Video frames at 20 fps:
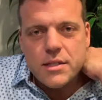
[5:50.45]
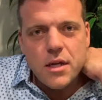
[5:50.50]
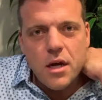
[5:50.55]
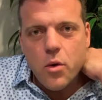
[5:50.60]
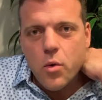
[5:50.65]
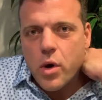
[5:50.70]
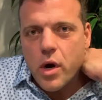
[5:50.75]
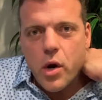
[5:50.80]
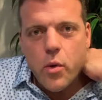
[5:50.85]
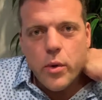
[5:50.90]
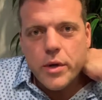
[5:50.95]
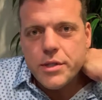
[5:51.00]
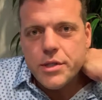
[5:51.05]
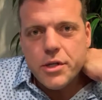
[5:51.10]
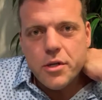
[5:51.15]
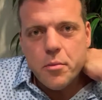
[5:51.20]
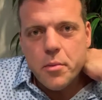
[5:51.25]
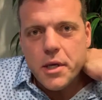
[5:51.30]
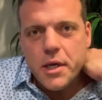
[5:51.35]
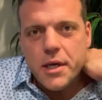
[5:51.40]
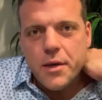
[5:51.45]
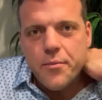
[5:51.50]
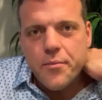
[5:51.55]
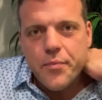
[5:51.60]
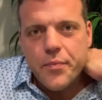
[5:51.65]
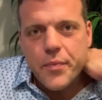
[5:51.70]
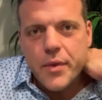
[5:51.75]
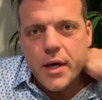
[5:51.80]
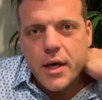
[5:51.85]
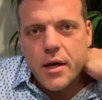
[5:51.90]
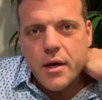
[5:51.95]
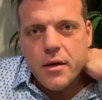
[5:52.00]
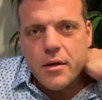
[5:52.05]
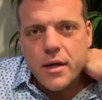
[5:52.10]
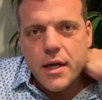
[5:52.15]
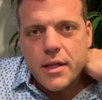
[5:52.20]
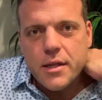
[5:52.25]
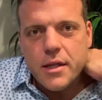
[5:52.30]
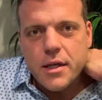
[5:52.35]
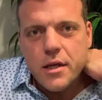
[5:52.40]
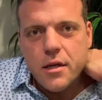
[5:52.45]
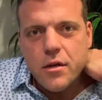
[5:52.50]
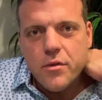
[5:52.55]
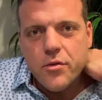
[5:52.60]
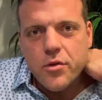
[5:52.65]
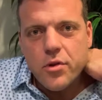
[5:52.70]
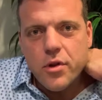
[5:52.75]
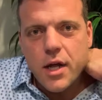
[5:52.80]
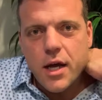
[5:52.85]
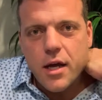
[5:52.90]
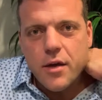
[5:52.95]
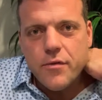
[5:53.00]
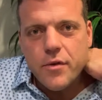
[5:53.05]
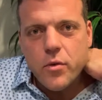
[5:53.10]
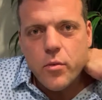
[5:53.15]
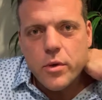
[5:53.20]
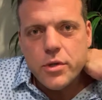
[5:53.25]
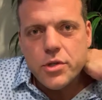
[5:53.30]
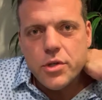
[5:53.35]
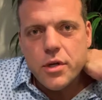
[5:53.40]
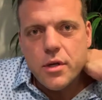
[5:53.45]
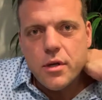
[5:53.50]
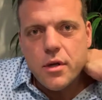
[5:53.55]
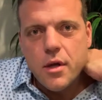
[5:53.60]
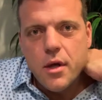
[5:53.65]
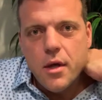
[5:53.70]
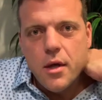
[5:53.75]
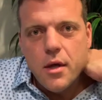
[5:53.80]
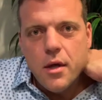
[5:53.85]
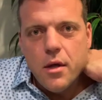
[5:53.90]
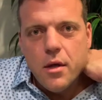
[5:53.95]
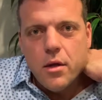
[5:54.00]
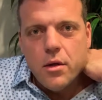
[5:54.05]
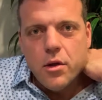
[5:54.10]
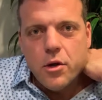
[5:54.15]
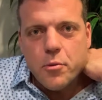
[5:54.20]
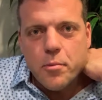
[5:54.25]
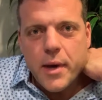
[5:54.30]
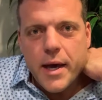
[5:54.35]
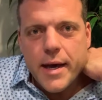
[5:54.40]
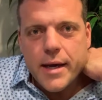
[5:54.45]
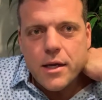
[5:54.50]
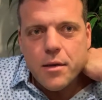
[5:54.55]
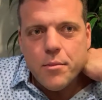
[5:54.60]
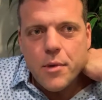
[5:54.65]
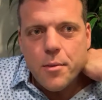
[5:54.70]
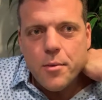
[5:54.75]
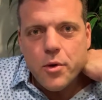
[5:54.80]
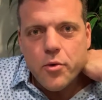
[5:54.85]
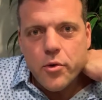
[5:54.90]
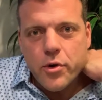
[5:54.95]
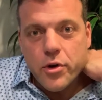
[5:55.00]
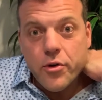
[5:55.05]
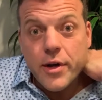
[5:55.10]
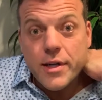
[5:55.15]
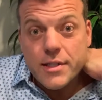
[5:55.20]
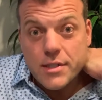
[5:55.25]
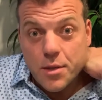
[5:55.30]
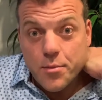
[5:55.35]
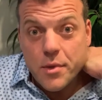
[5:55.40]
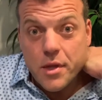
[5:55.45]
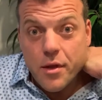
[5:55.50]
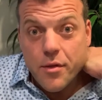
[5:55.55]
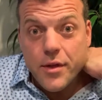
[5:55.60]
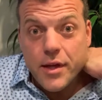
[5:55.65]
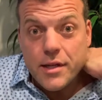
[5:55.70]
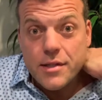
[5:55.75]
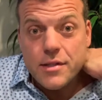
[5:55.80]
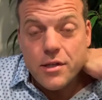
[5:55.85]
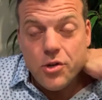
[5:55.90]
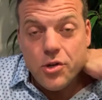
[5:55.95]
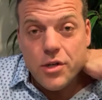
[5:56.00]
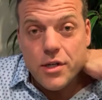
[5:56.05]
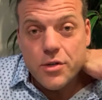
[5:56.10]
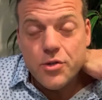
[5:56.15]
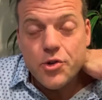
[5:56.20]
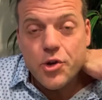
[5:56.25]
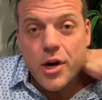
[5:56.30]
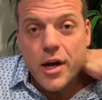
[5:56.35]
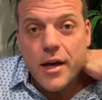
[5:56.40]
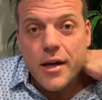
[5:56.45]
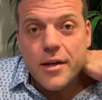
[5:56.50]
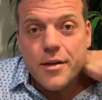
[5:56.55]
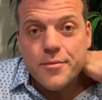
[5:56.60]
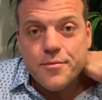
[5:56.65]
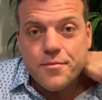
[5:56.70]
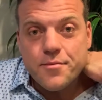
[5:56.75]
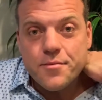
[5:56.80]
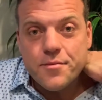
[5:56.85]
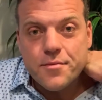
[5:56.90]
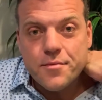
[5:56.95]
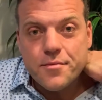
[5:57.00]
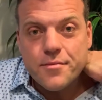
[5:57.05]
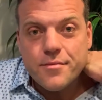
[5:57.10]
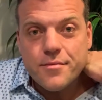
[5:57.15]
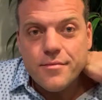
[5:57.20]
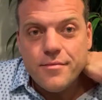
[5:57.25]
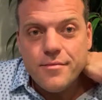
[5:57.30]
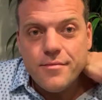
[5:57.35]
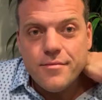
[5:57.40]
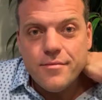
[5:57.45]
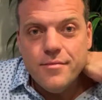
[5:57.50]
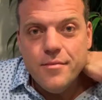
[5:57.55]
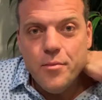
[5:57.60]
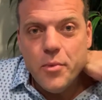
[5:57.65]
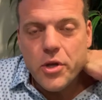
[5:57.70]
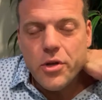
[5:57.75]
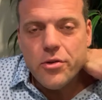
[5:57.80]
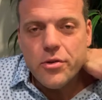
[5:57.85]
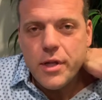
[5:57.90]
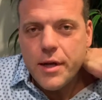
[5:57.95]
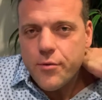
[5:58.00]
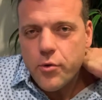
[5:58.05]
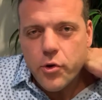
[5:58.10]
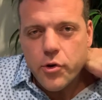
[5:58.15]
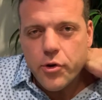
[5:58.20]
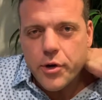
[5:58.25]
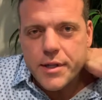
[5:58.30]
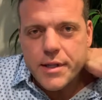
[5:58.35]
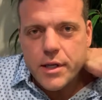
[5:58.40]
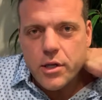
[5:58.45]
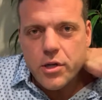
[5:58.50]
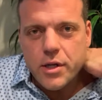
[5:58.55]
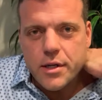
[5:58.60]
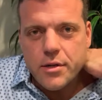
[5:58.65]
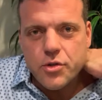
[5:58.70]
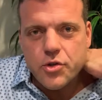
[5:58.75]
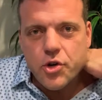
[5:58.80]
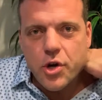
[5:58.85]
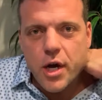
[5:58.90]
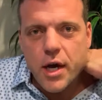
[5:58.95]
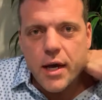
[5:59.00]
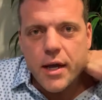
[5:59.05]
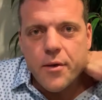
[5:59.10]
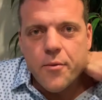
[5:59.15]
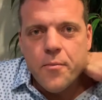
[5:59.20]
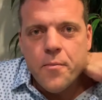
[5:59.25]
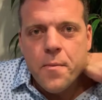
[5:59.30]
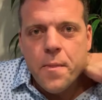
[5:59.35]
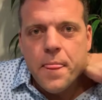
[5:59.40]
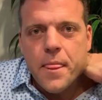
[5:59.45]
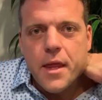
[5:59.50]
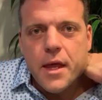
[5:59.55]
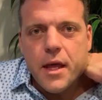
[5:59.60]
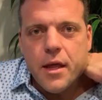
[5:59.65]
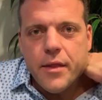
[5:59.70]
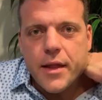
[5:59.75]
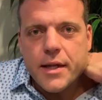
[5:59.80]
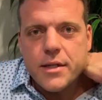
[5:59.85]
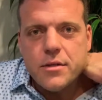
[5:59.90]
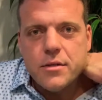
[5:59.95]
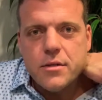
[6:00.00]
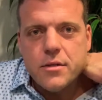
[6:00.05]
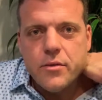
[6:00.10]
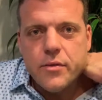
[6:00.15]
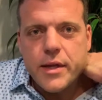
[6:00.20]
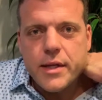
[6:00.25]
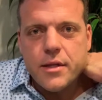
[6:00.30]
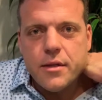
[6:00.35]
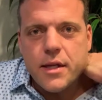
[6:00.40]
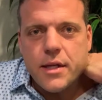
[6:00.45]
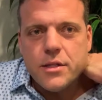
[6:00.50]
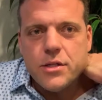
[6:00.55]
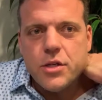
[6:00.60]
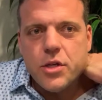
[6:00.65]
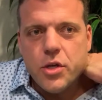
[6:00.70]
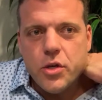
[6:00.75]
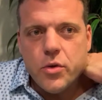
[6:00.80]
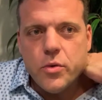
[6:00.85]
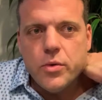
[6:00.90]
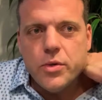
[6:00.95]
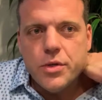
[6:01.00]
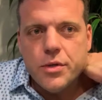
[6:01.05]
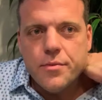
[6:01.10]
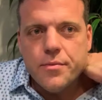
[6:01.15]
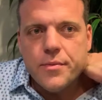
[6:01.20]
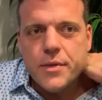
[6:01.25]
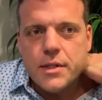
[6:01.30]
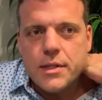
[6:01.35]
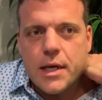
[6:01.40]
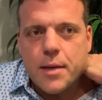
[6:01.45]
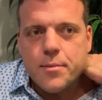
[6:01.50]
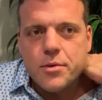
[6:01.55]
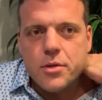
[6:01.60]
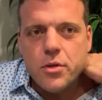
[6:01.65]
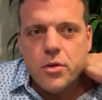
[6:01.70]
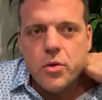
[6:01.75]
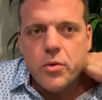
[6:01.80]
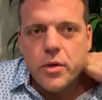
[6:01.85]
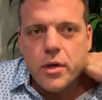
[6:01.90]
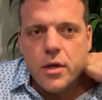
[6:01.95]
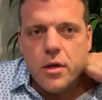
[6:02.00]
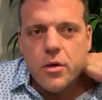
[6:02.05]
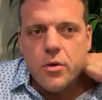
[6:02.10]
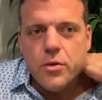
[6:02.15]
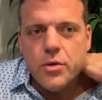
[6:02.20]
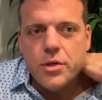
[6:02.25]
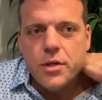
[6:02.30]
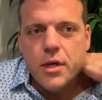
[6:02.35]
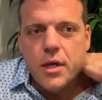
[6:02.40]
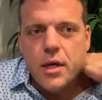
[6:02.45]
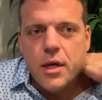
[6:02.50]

where I want you to be at the end of your life. I want you to look back and maybe regret some of the things that you did try, but you'll never regret that you didn't try. And that's huge. That's absolutely huge.